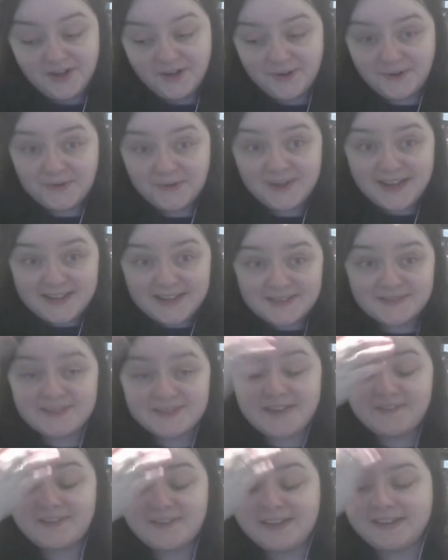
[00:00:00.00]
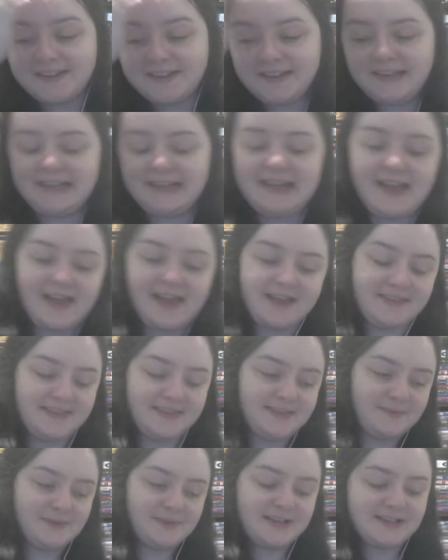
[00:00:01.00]
Okay, so definitely, yeah,
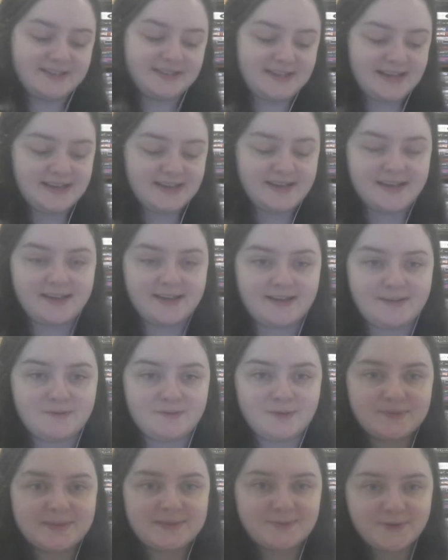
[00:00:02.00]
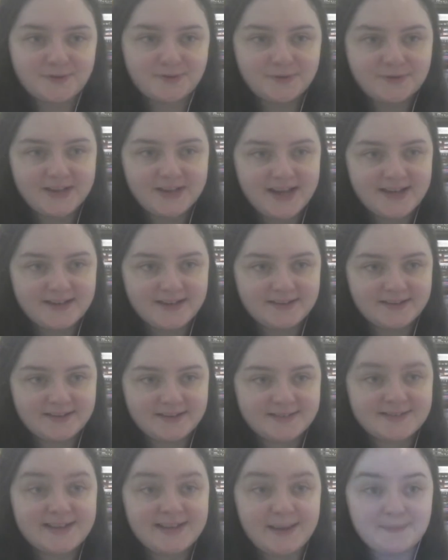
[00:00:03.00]
that we are taking, what was the episode called again?
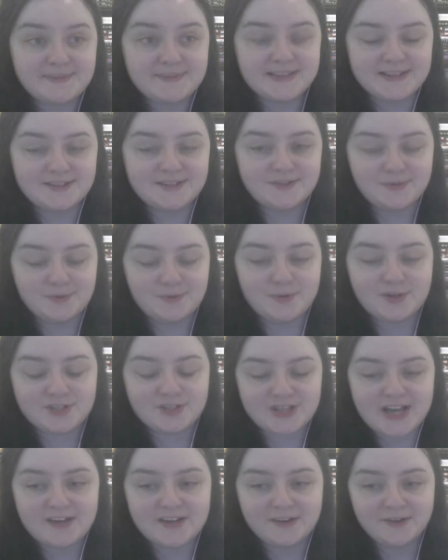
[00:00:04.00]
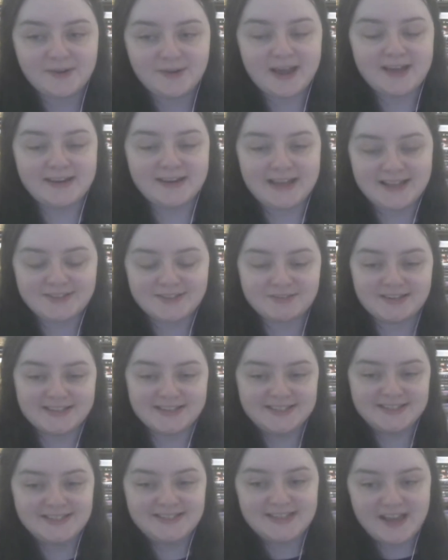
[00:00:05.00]
Steps into Shadow, and Ezra
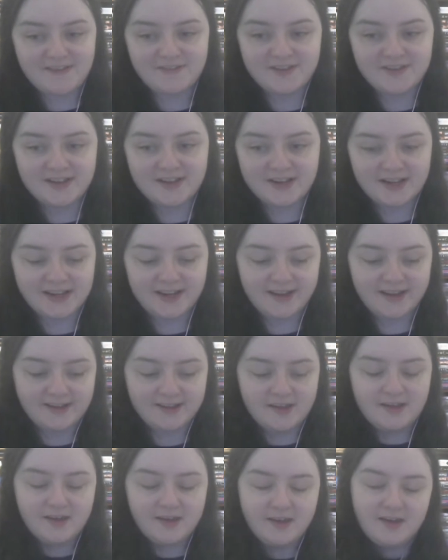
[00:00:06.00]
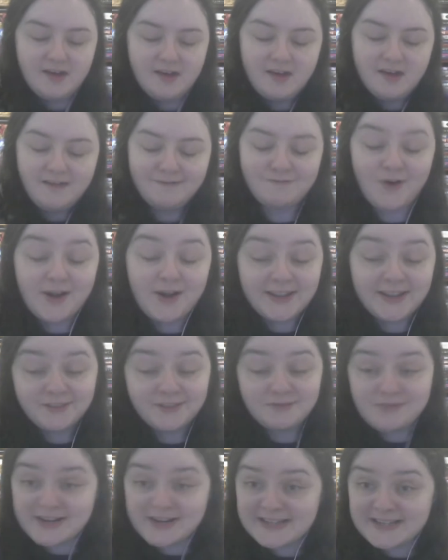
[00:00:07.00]
is definitely running
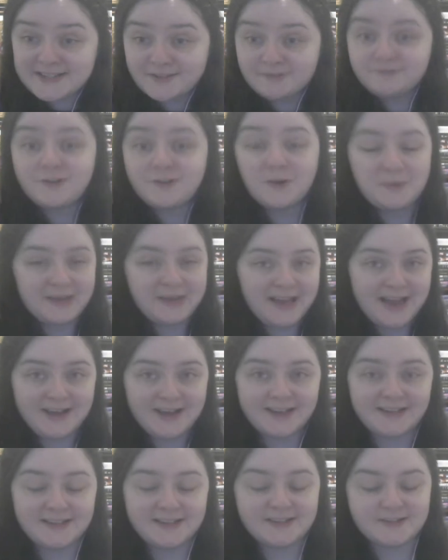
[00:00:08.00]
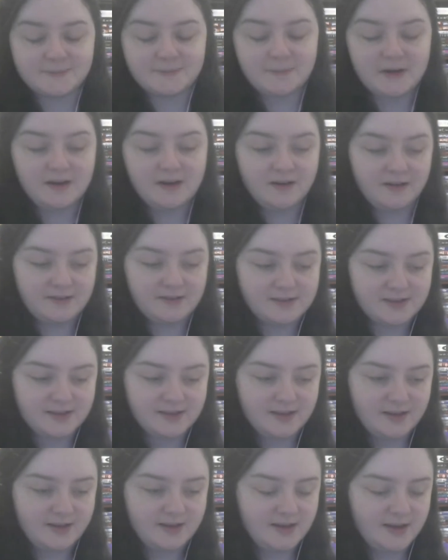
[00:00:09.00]
the risk of following Anakin's path.
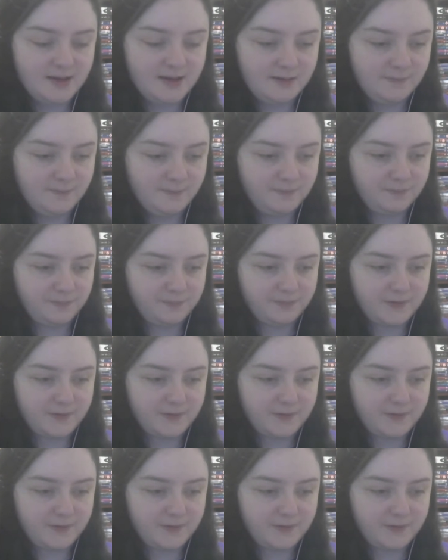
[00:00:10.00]
Um,